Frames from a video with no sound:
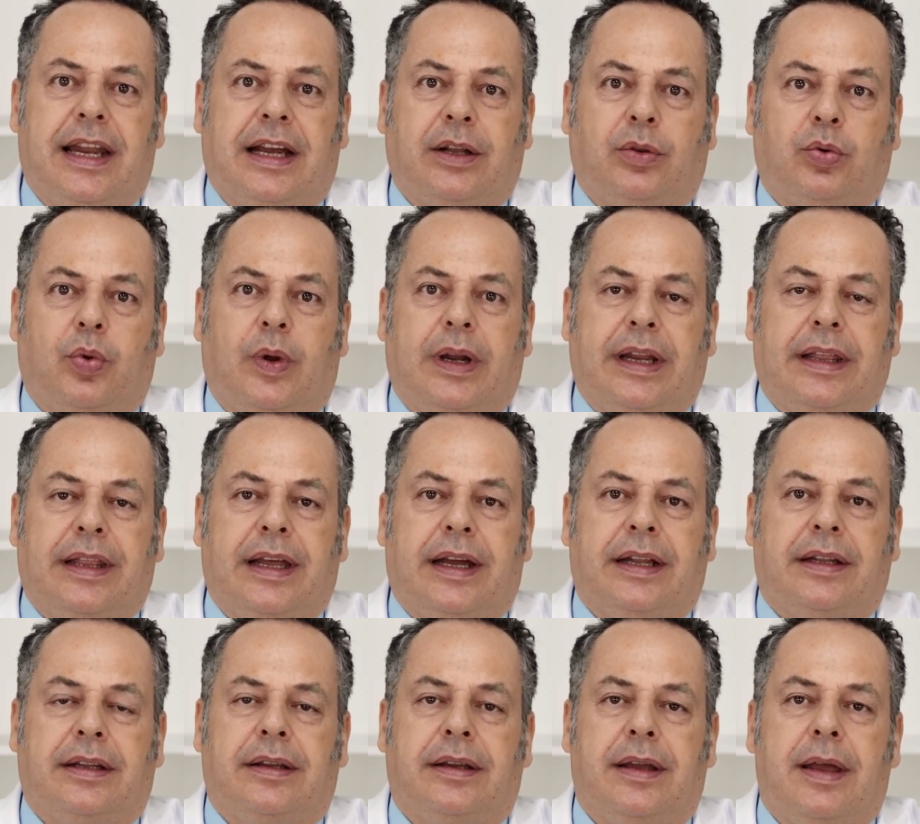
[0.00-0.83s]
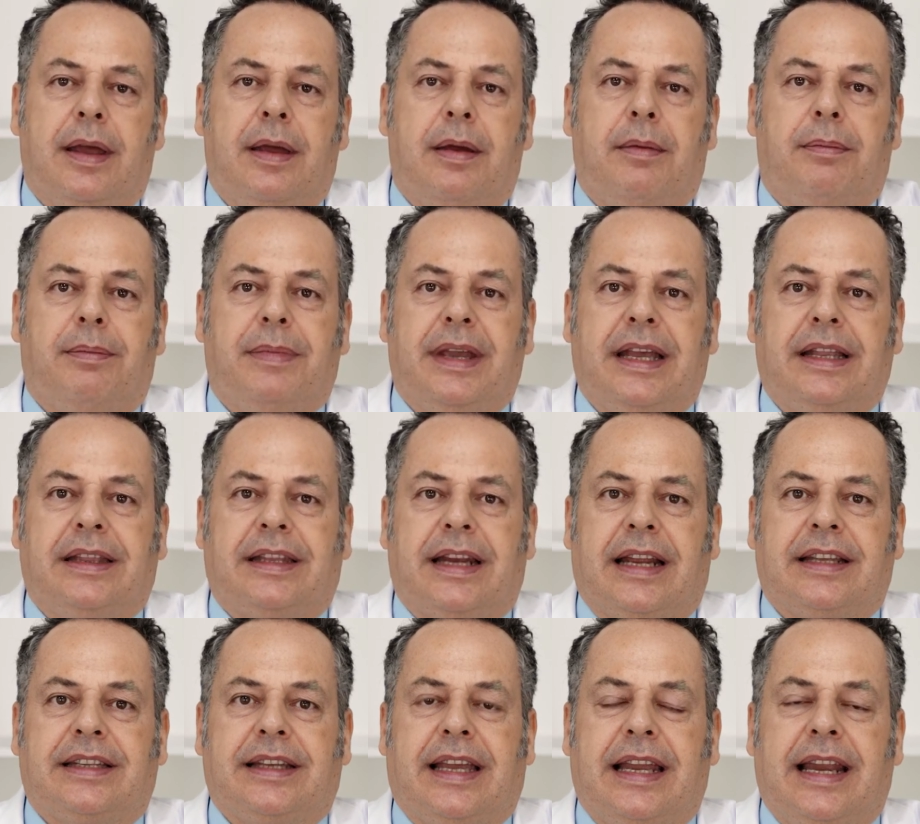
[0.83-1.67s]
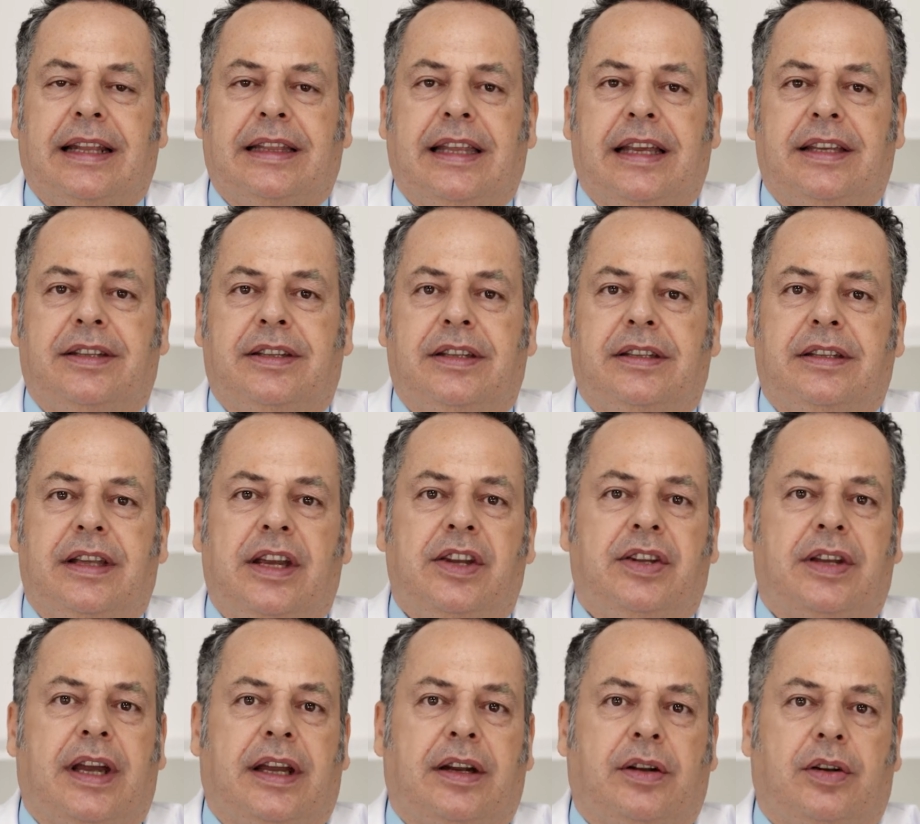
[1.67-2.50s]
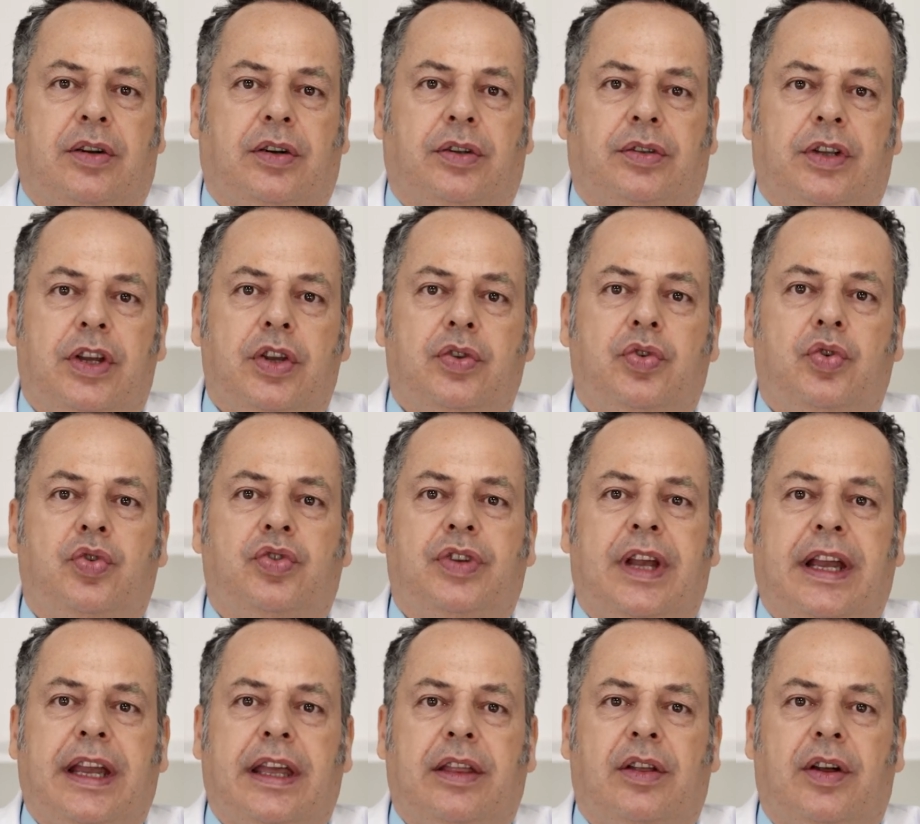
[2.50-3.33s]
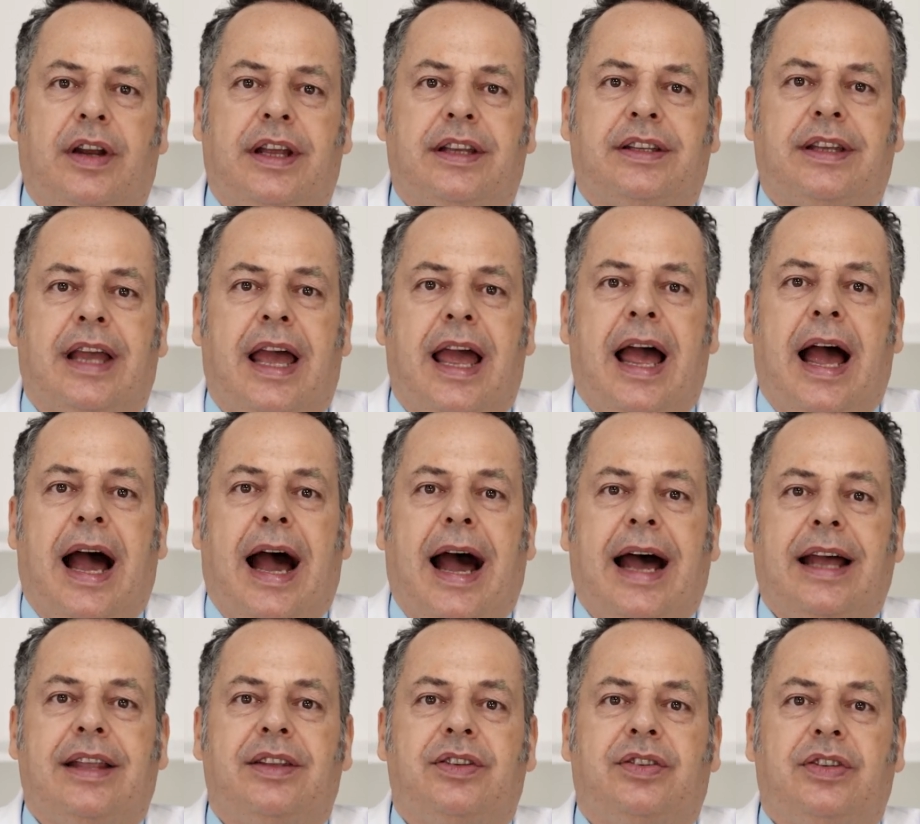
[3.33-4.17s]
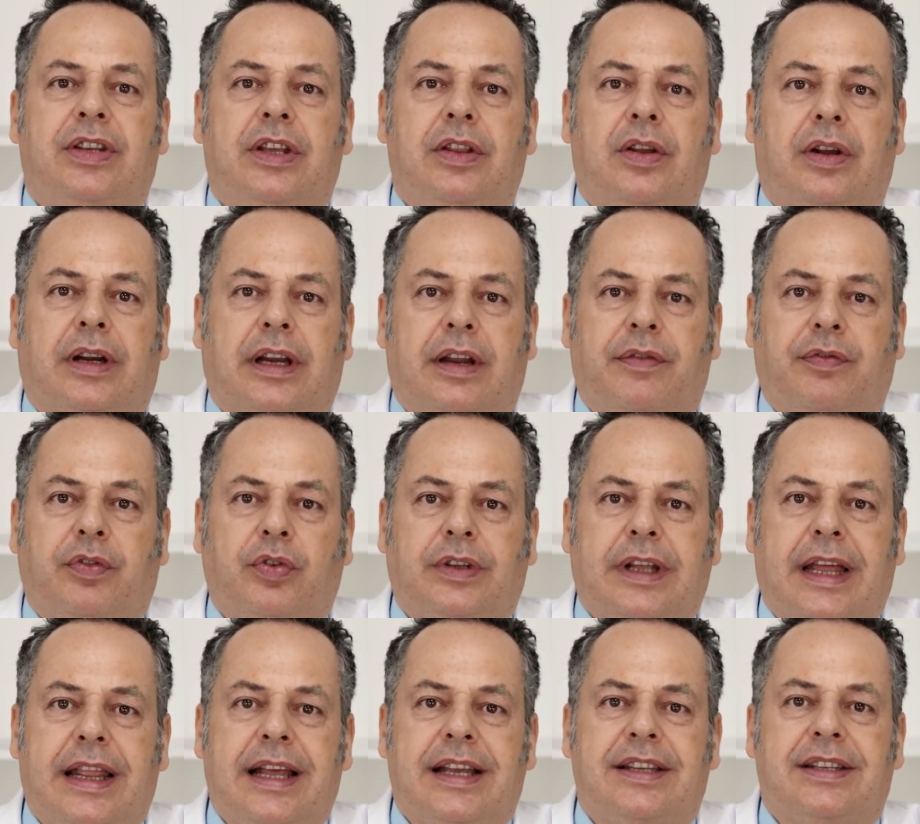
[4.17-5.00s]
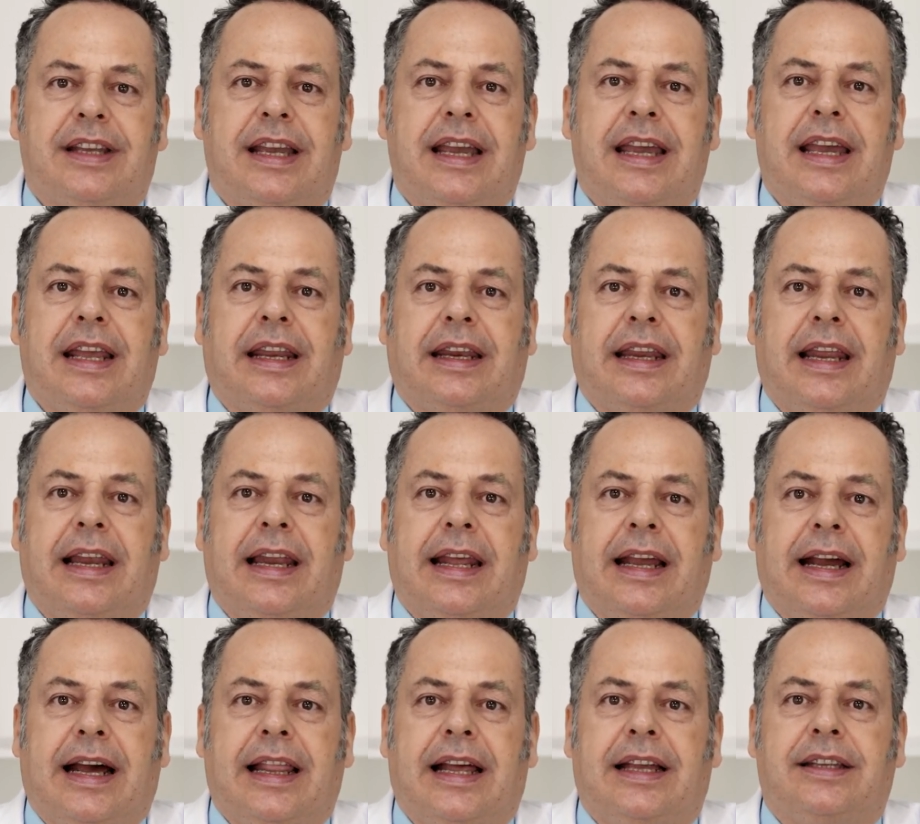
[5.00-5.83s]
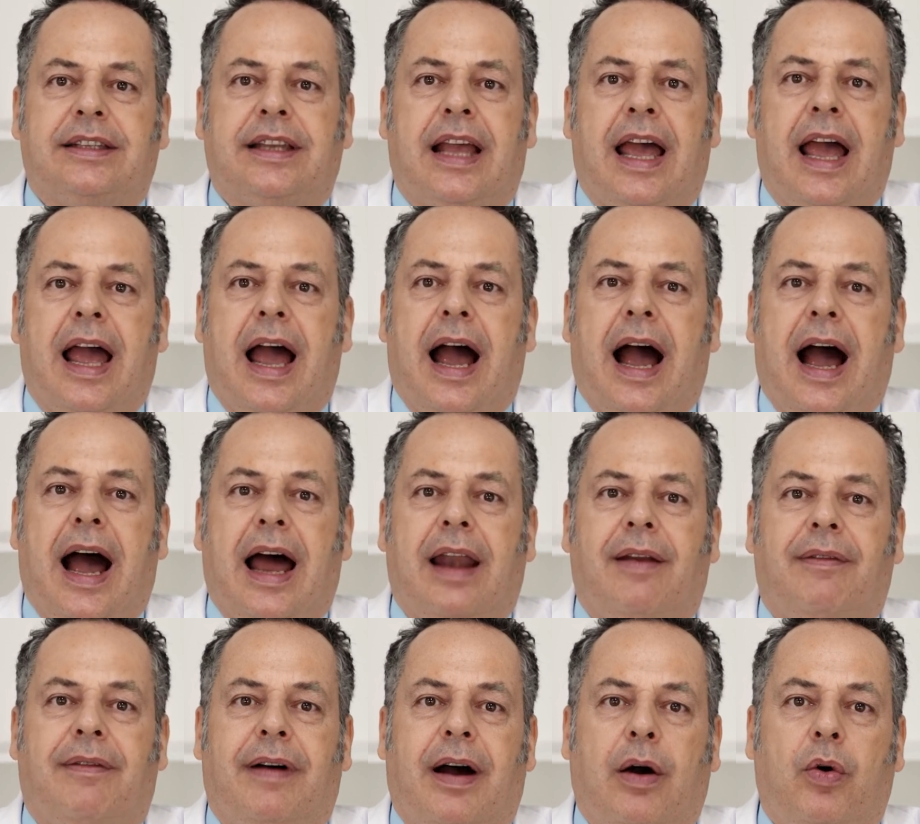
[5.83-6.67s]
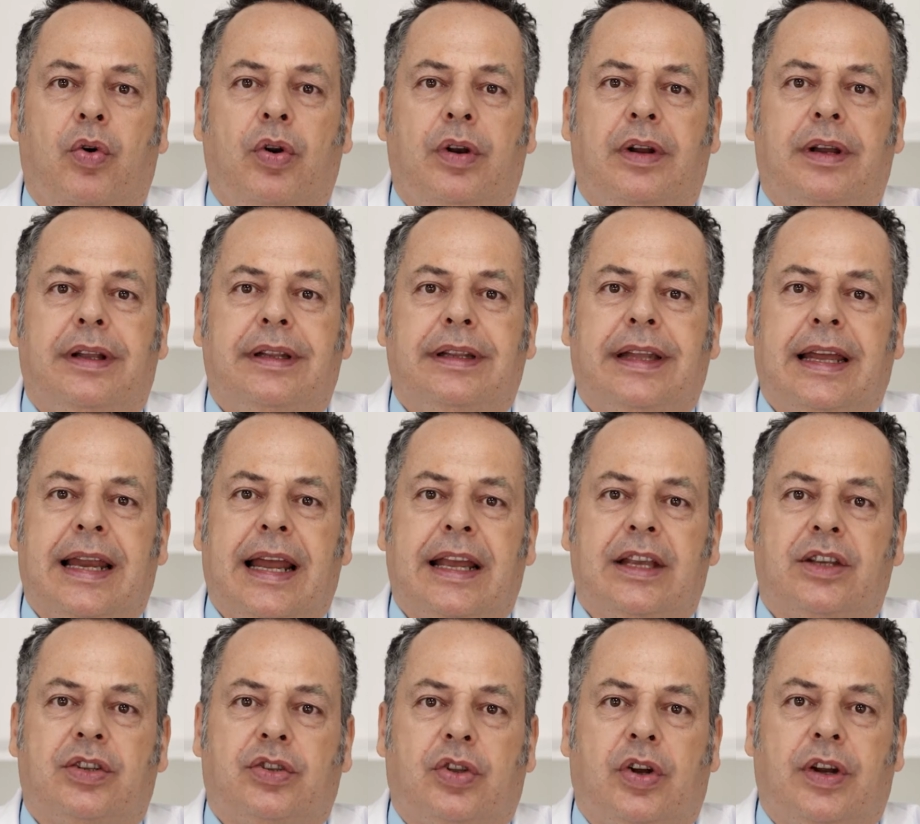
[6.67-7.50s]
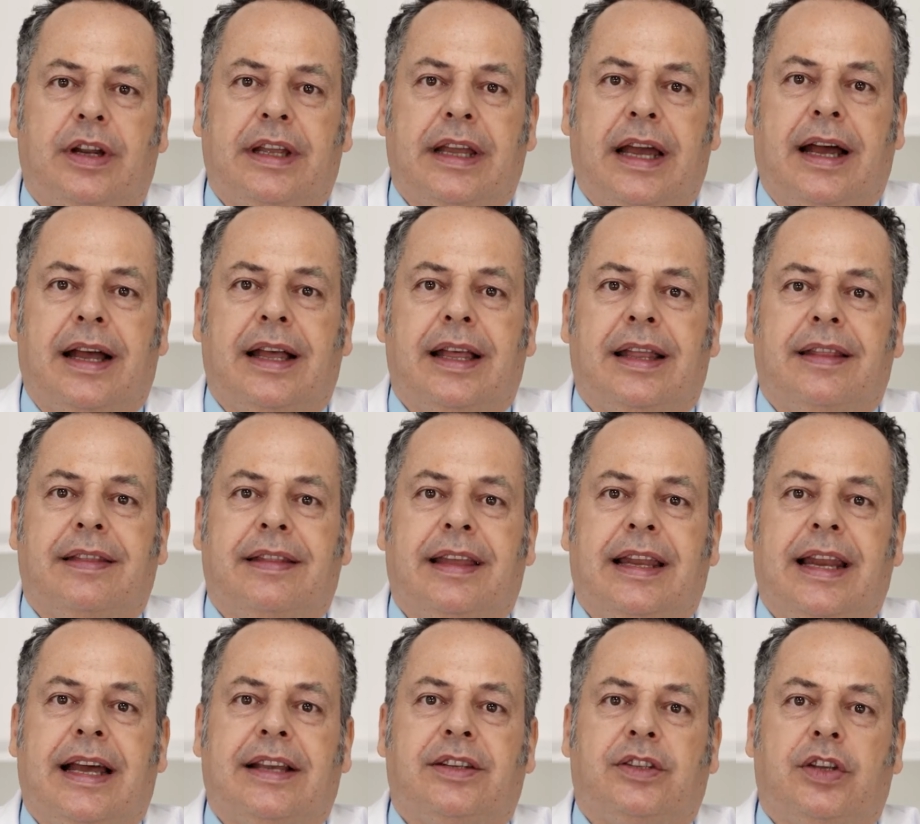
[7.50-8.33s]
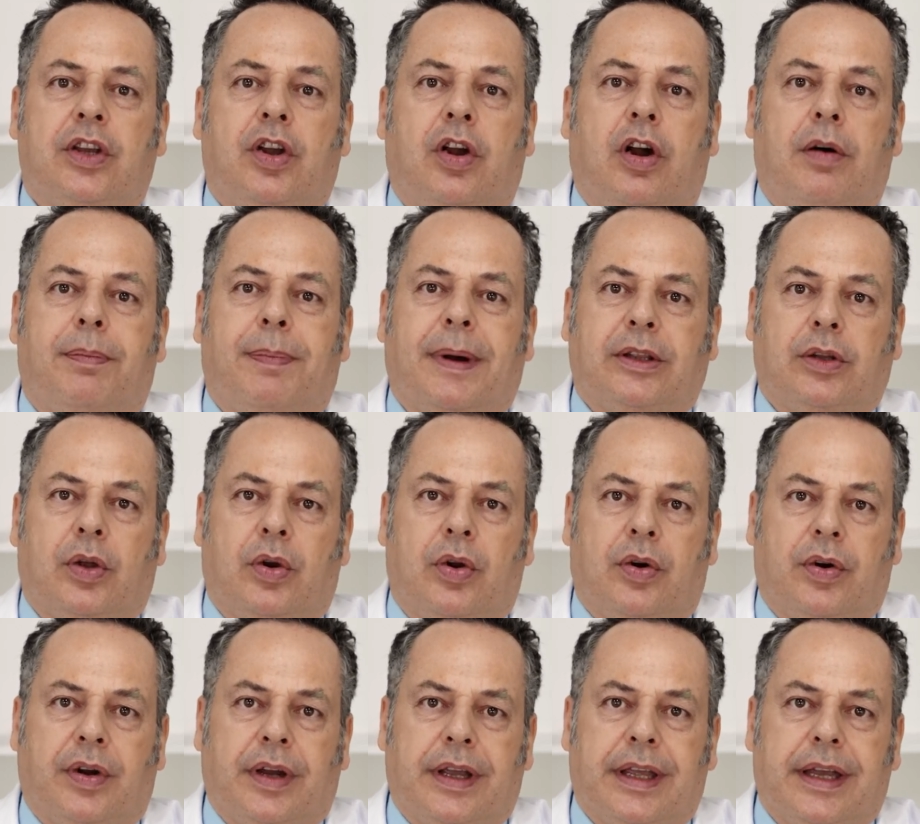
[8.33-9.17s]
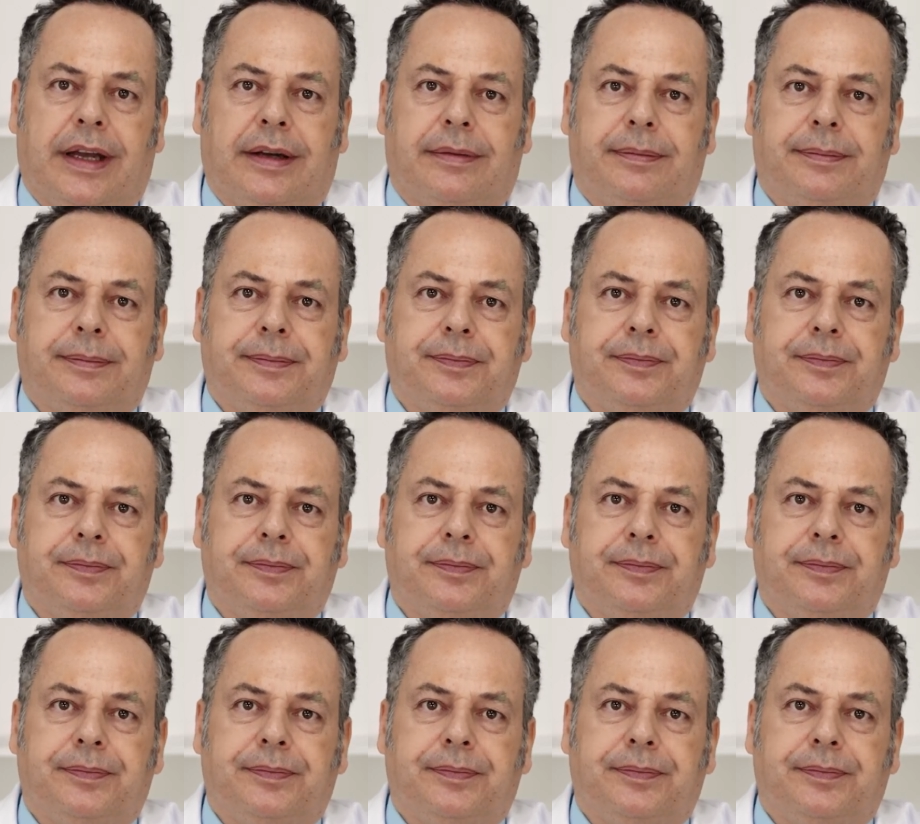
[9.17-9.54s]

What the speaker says: If you have doubts, ask them in the comments area. On this topic and many others we will talk about in the channel and in the videos we will publish.